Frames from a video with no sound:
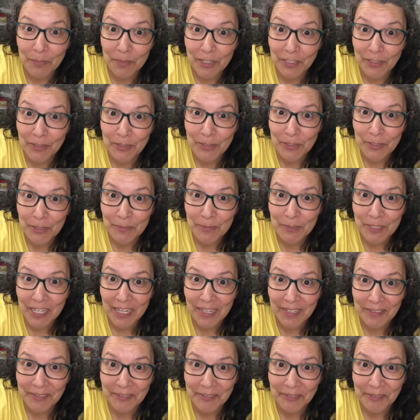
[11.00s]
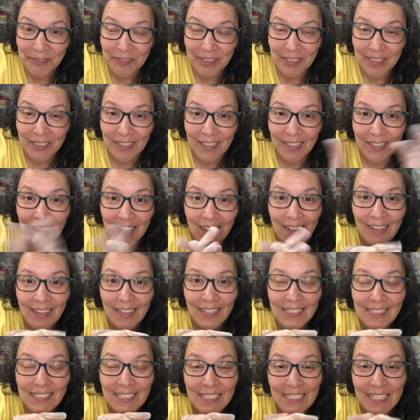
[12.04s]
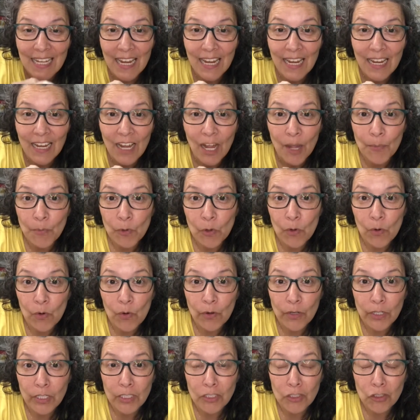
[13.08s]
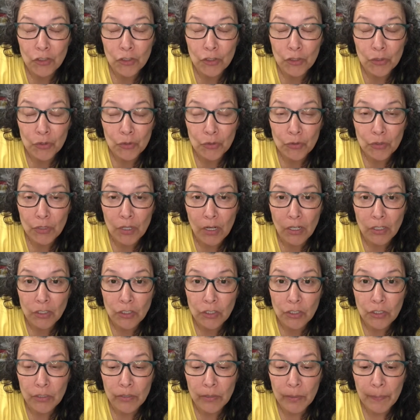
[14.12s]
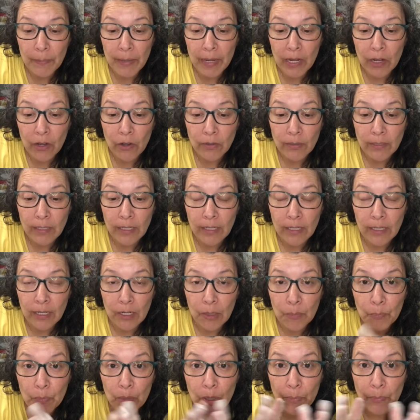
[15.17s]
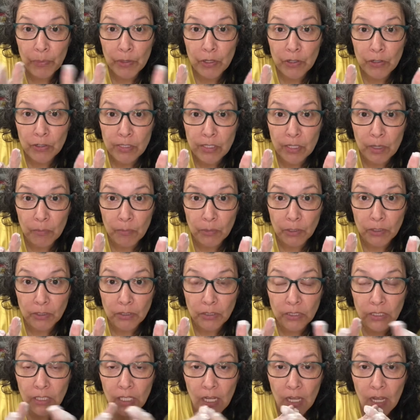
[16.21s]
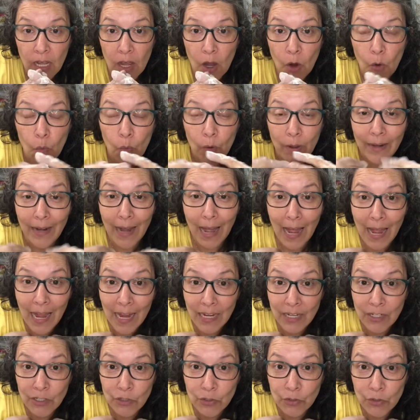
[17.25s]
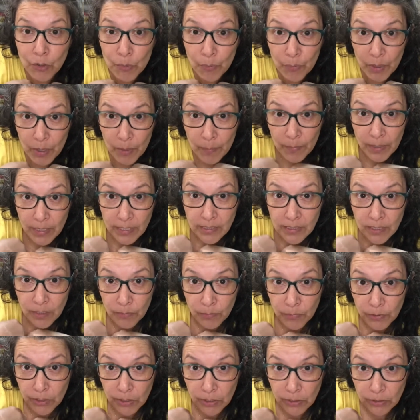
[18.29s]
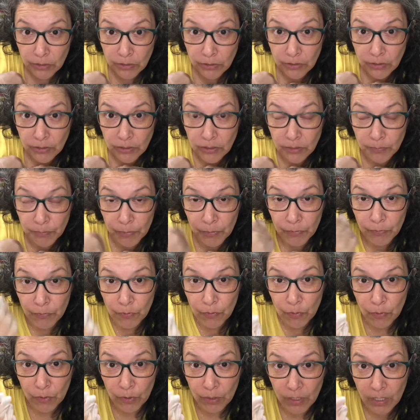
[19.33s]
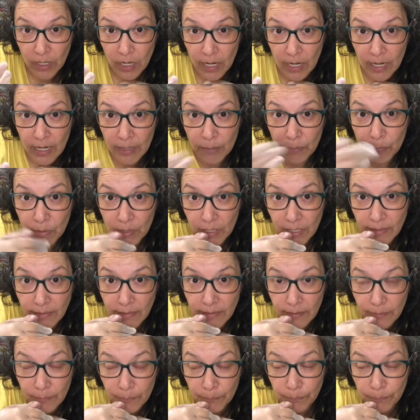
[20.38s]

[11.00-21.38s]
YouTube channel. Today I'm going to talk to you about prepping your tumblers. What I do to prep my tumblers before I bling them.